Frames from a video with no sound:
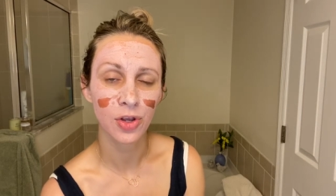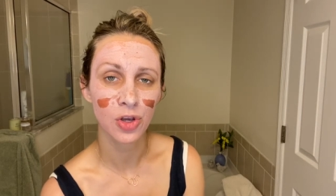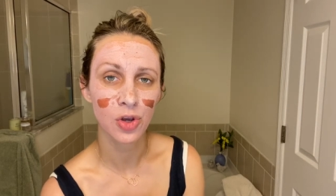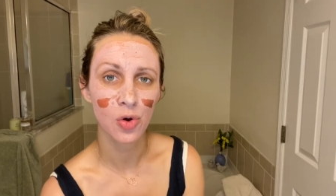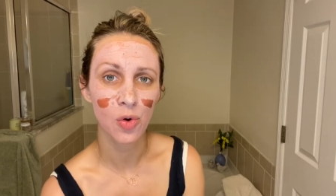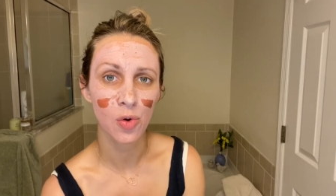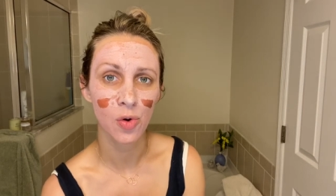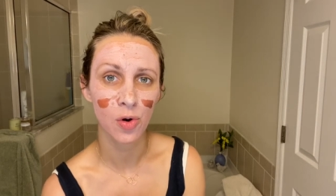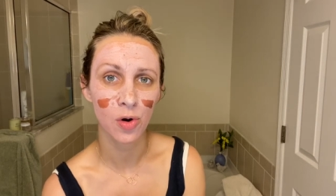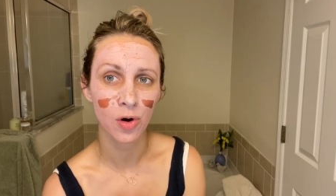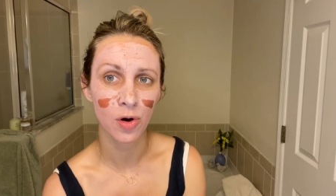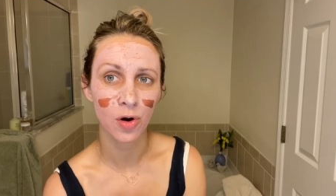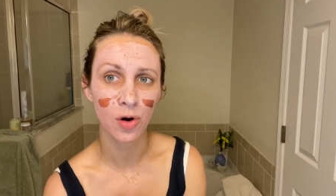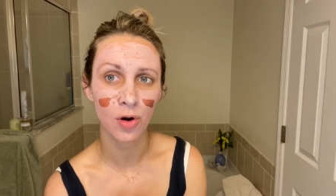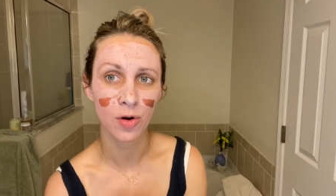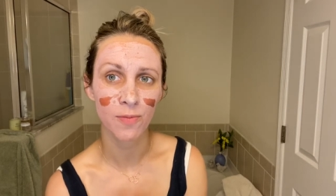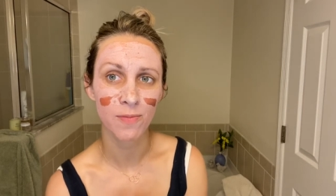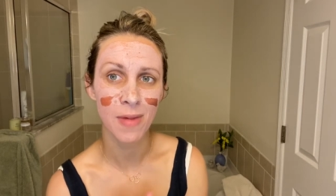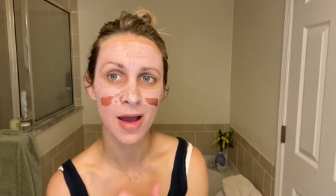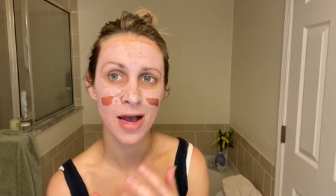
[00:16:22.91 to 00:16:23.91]

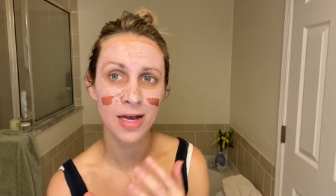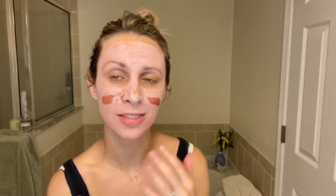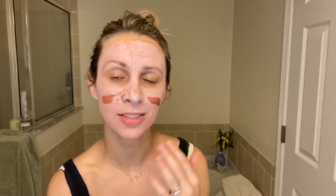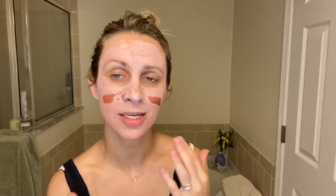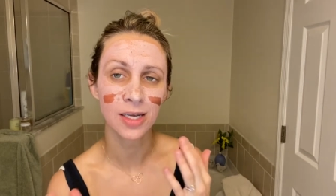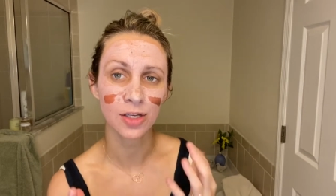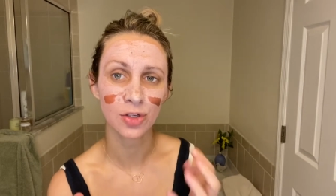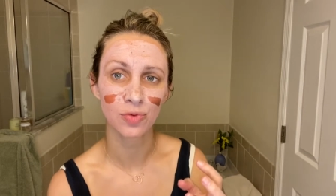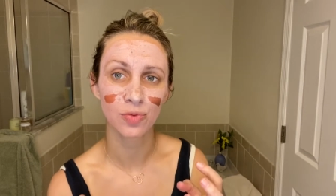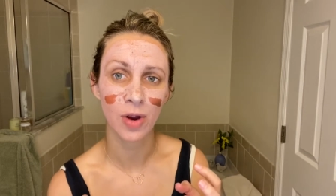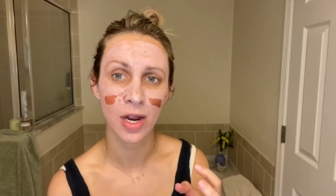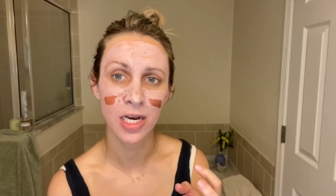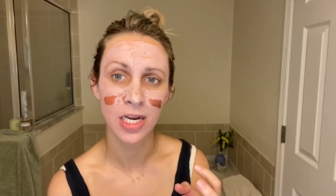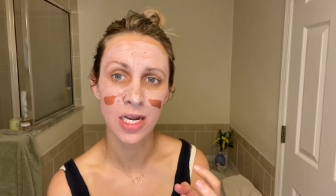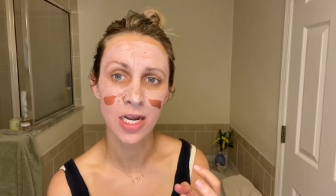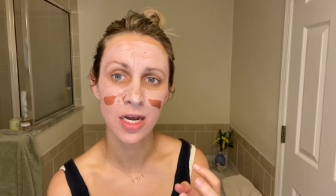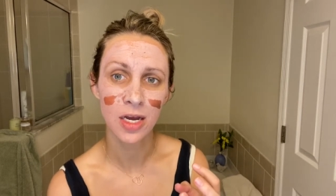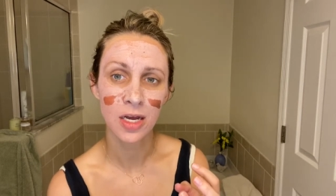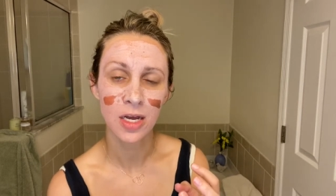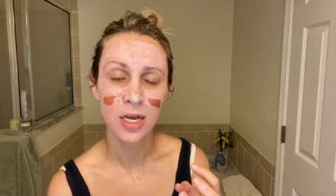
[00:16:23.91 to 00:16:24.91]
your mask is
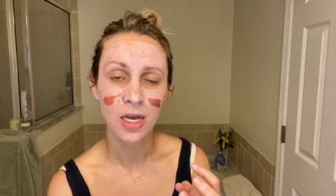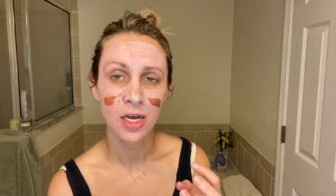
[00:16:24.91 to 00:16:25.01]
ready